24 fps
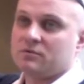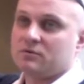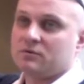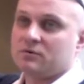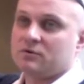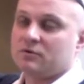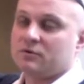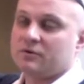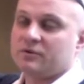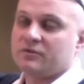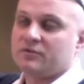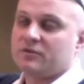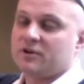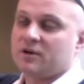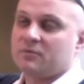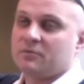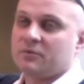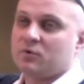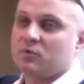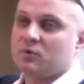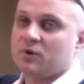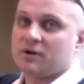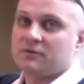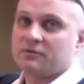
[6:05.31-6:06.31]
or Islam
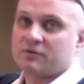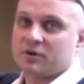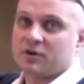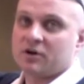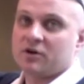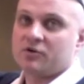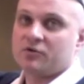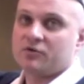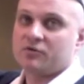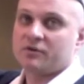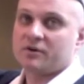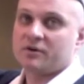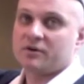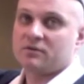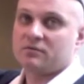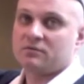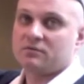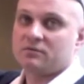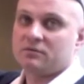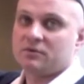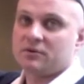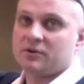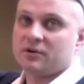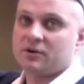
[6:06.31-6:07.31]
in whatever country
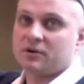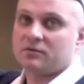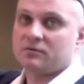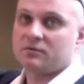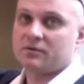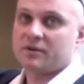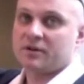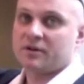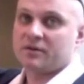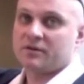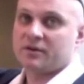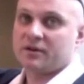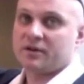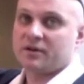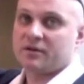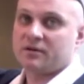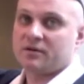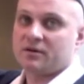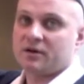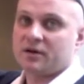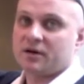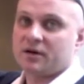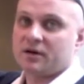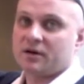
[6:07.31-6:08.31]
they could
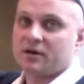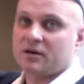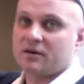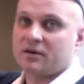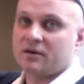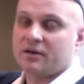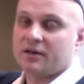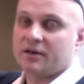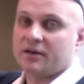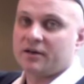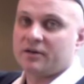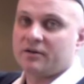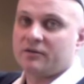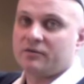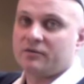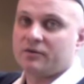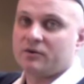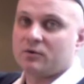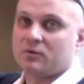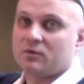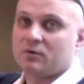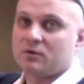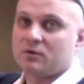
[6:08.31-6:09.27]
get into.